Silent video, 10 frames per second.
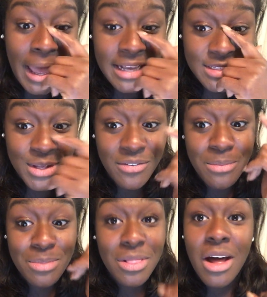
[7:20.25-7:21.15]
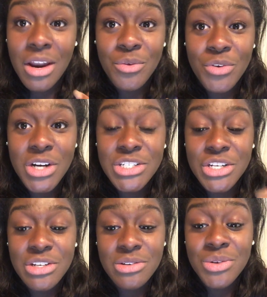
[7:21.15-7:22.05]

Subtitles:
I still have a lot of work to do.